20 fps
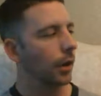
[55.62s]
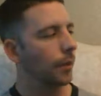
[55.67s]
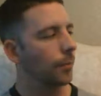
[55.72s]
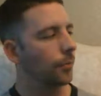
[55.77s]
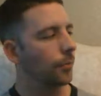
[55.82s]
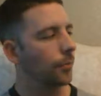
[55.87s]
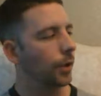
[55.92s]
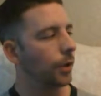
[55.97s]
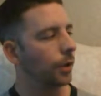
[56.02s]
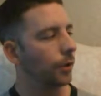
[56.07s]

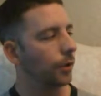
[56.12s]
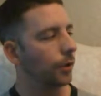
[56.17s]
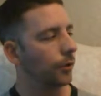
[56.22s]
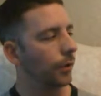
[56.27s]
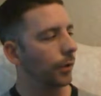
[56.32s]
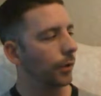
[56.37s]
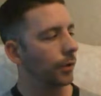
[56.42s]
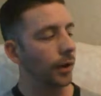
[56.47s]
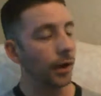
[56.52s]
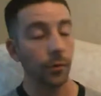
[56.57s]
Another
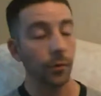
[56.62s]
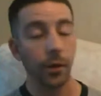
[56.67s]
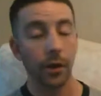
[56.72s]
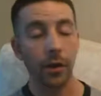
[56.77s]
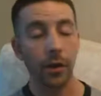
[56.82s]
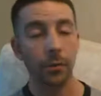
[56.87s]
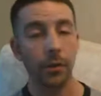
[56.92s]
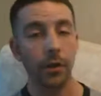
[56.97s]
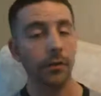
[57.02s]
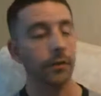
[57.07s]
thing that I
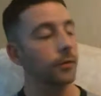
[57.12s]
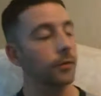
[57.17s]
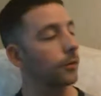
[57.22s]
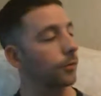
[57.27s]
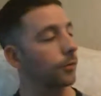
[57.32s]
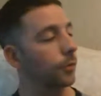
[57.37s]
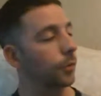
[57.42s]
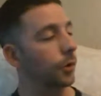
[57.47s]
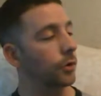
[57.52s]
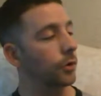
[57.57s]
recommend
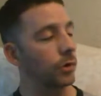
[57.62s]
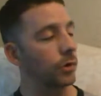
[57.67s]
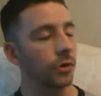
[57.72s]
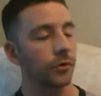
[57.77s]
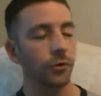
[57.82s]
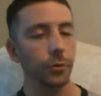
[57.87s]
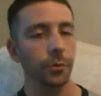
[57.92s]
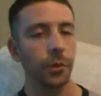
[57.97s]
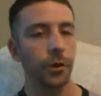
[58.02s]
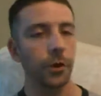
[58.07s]
is when you get
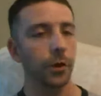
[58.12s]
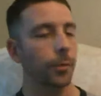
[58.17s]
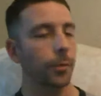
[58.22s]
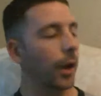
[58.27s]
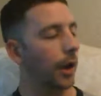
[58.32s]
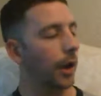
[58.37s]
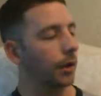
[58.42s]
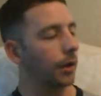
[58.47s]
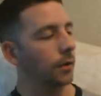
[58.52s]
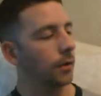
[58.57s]
your player
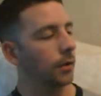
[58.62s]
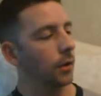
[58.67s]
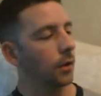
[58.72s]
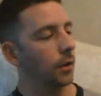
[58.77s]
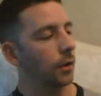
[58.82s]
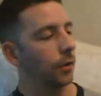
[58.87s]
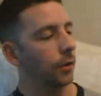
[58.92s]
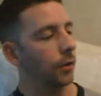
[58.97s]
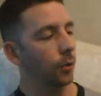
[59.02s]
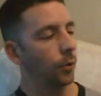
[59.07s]
pack,
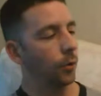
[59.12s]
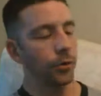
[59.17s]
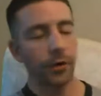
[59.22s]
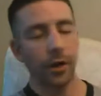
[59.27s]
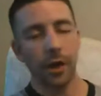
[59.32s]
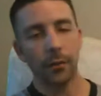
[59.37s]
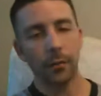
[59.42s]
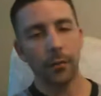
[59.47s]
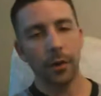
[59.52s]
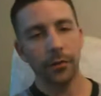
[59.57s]
throw your
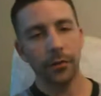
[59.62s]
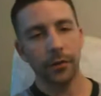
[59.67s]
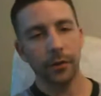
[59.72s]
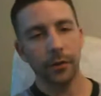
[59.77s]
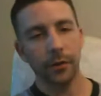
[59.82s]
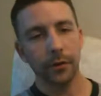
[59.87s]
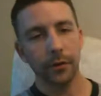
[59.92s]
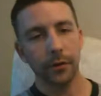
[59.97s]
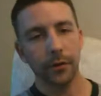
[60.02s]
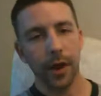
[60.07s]
name right there
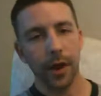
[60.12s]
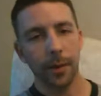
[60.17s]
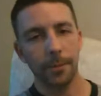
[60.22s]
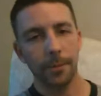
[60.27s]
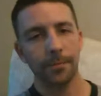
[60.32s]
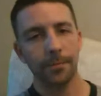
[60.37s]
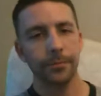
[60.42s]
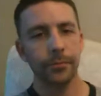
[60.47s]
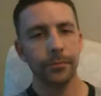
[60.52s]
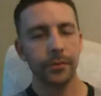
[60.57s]
at the
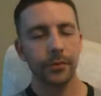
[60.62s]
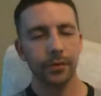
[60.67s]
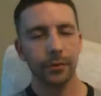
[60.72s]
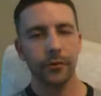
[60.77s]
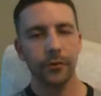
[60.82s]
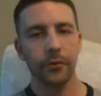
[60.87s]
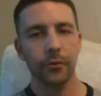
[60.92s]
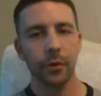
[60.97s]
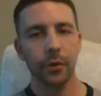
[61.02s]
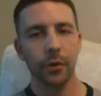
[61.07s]
top.
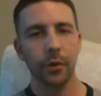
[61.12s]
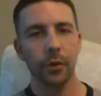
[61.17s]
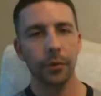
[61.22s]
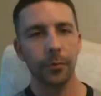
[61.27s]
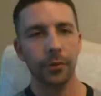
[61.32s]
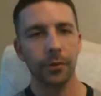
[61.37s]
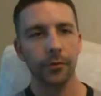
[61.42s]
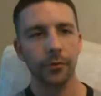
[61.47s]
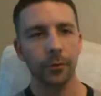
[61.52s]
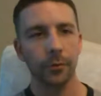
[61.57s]
This will help
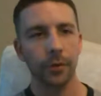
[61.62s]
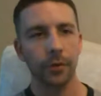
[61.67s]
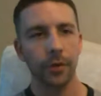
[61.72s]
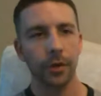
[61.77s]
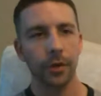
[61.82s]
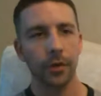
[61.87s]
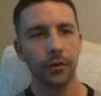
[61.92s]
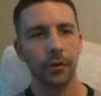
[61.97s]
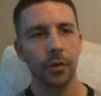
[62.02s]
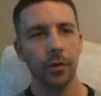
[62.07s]
it from
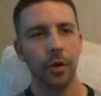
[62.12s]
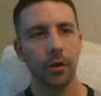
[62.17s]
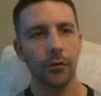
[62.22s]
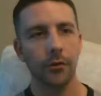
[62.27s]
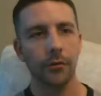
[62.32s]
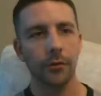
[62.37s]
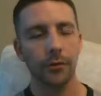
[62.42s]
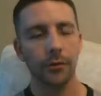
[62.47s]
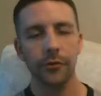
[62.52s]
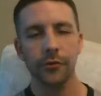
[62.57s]
getting
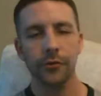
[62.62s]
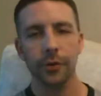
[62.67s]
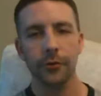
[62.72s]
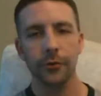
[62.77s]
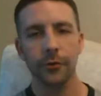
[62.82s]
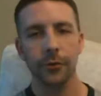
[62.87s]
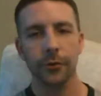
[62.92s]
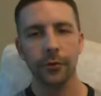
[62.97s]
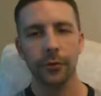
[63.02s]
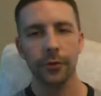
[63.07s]
lost in the
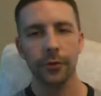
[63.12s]
shuffle. There are